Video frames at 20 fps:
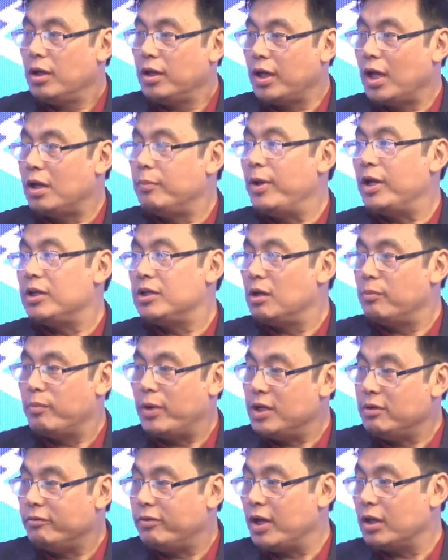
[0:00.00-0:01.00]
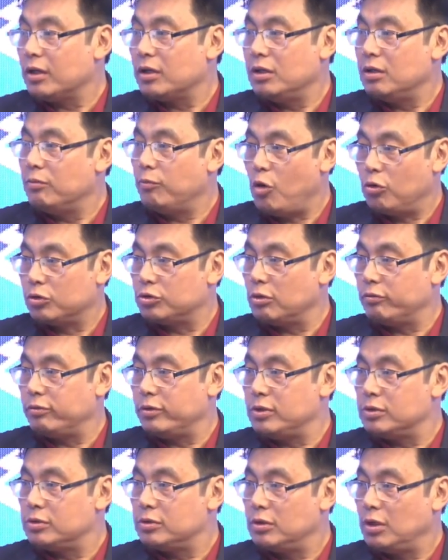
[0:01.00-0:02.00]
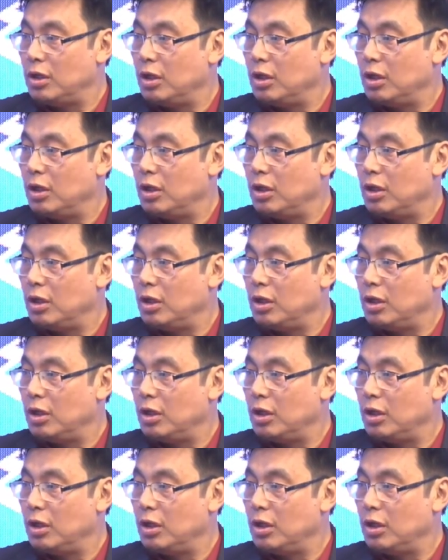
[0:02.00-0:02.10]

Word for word: get back their money back in the box office.